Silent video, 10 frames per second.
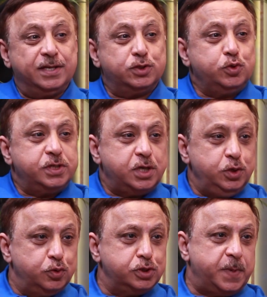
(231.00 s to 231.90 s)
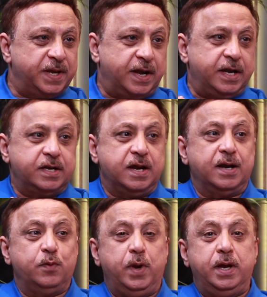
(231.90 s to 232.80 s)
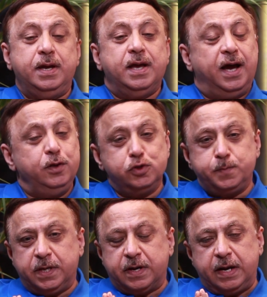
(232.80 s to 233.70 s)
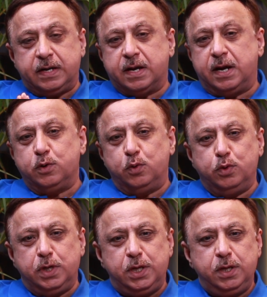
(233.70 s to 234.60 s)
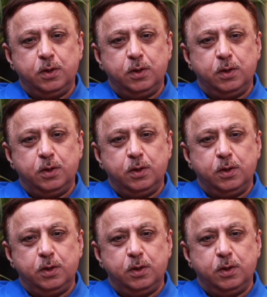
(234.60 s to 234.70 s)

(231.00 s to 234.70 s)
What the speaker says: As soon as I use my credit card, where I use my credit card only